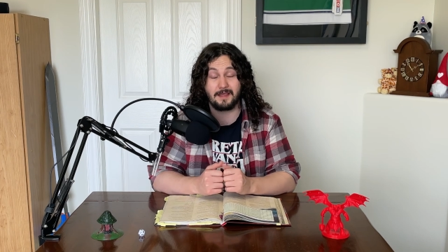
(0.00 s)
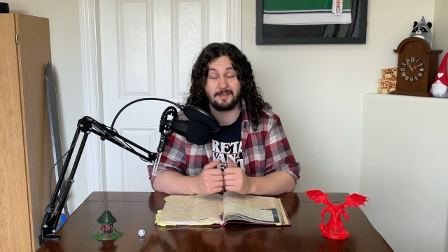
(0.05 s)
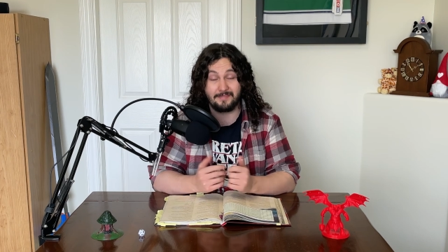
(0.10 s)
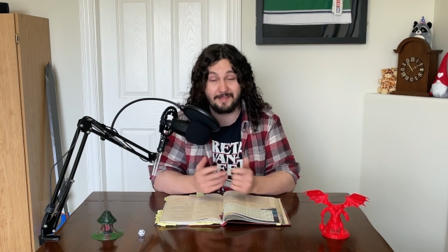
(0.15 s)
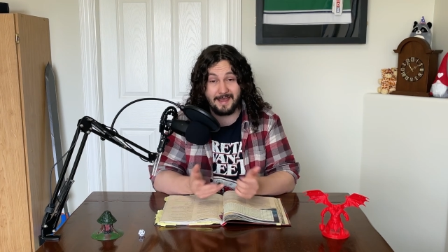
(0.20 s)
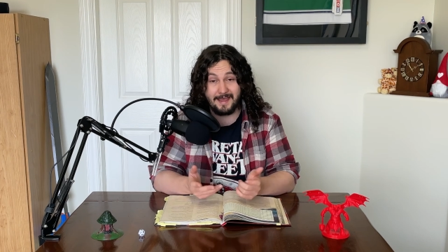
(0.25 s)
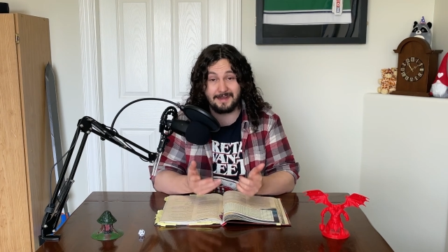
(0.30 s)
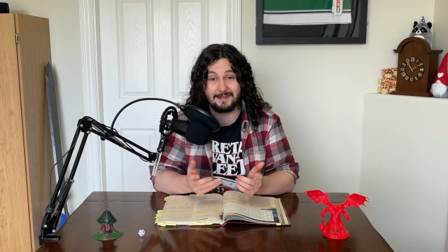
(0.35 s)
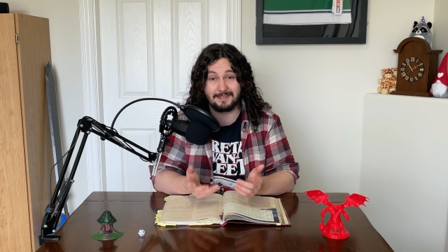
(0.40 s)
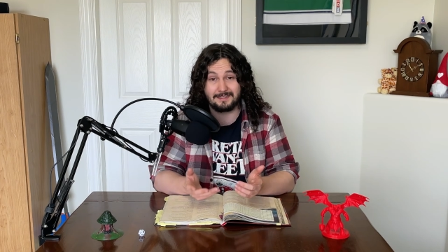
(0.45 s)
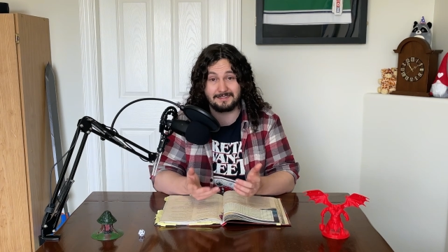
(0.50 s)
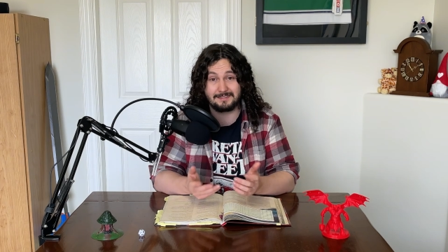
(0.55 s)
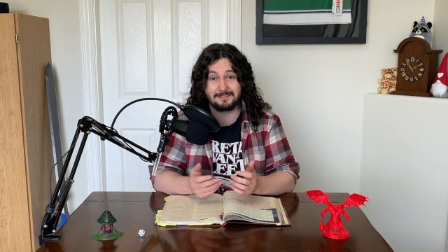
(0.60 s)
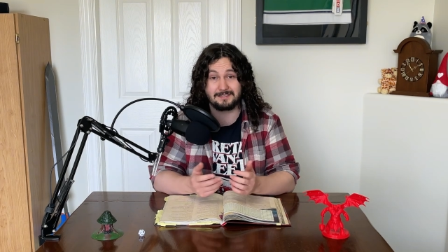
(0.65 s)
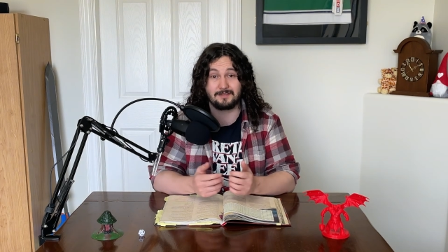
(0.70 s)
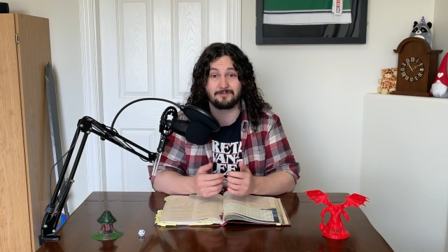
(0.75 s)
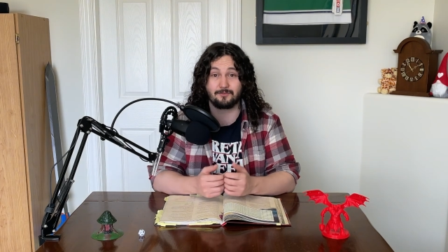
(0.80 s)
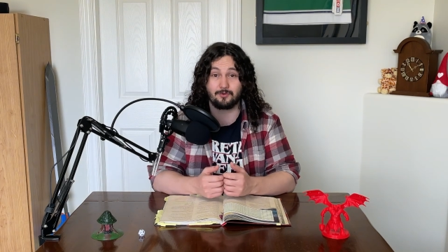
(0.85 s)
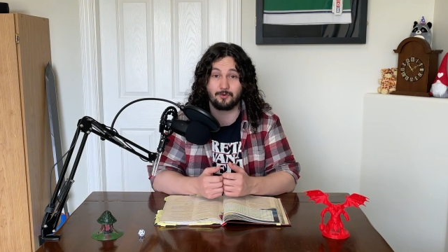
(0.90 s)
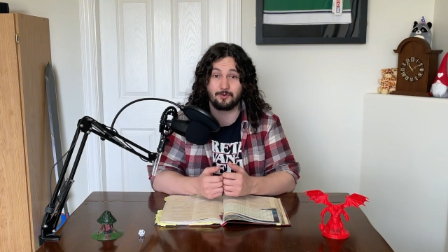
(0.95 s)
And that is,
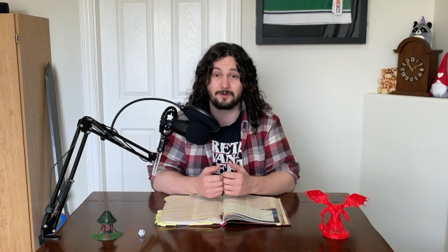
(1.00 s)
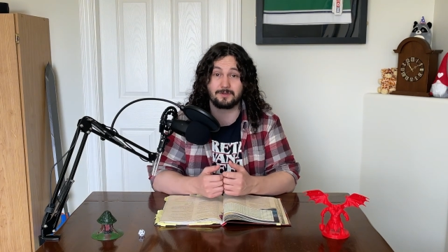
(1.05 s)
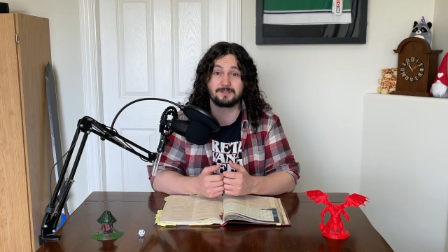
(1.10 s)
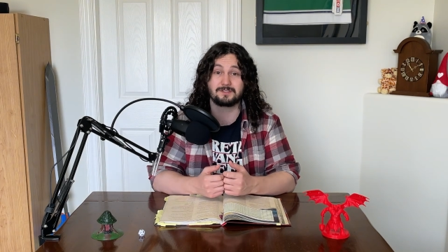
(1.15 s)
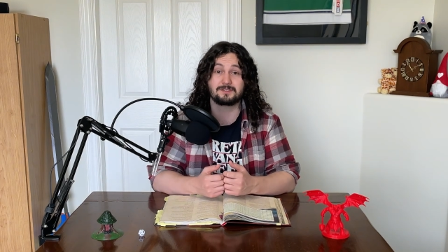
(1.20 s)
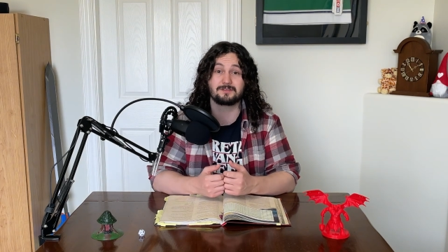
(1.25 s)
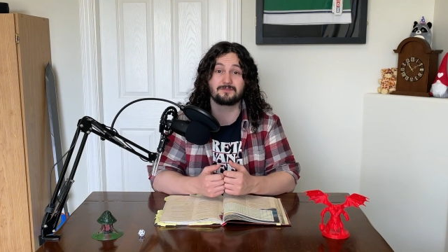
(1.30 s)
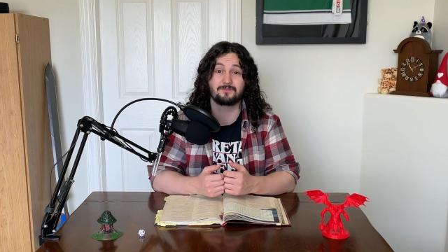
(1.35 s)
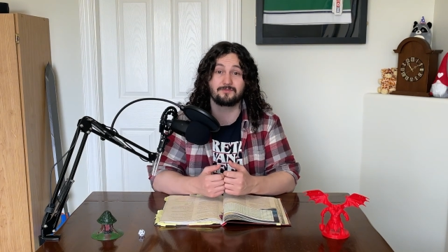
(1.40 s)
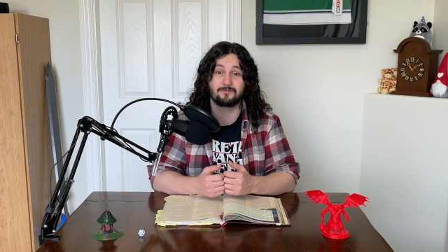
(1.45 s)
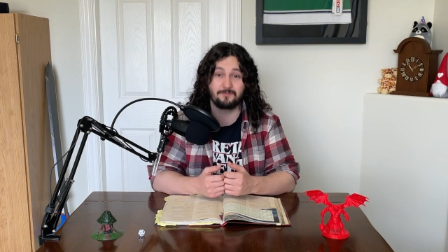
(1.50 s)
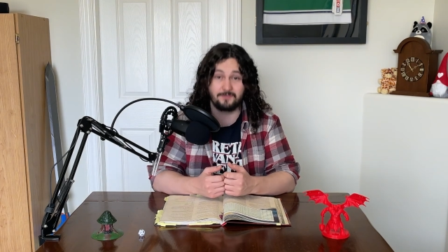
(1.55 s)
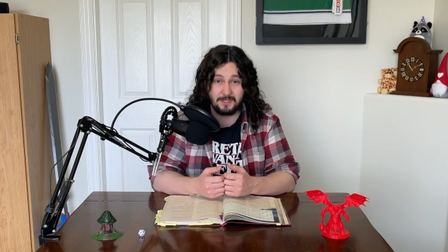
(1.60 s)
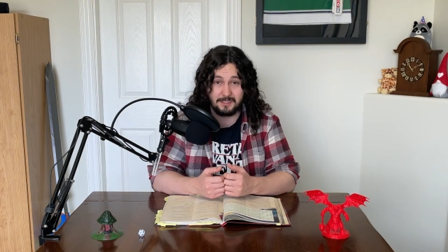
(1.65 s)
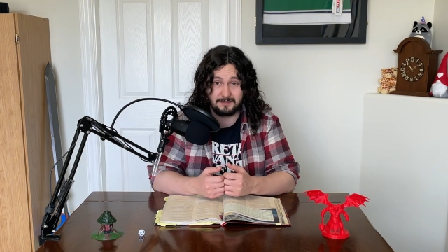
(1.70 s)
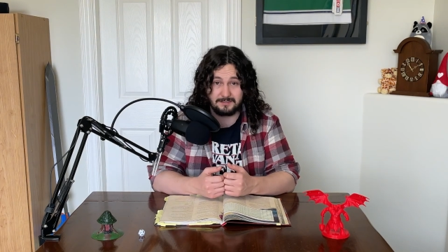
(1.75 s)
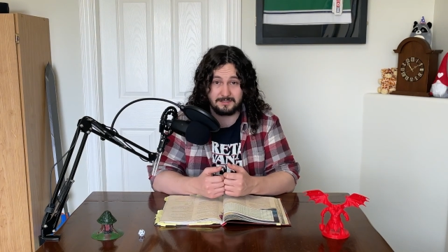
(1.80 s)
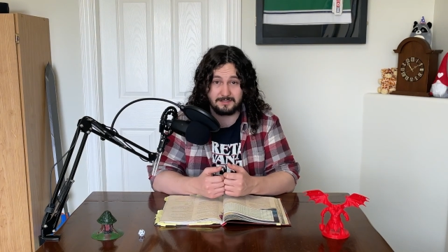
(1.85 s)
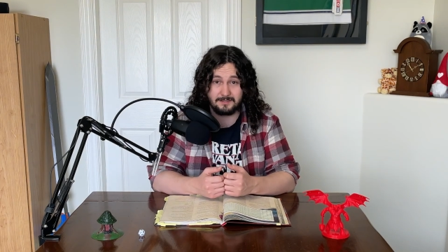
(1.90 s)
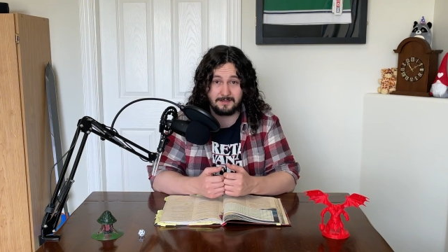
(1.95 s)
of course,
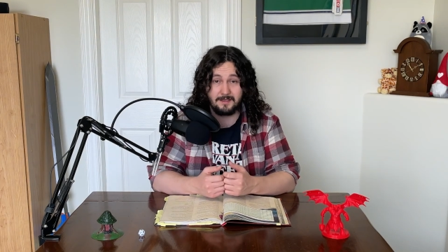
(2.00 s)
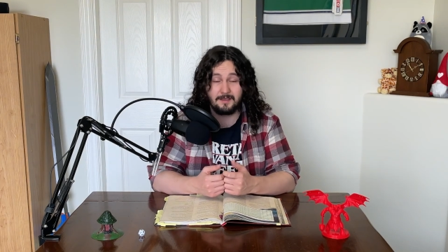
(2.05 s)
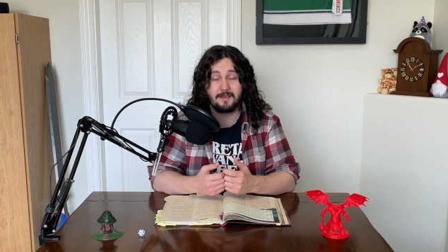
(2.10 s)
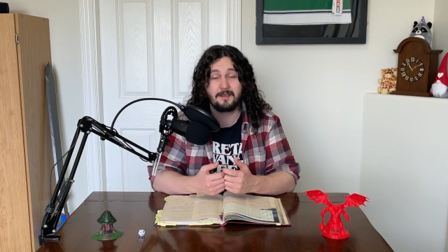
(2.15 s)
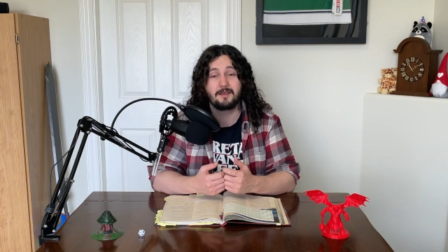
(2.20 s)
feats.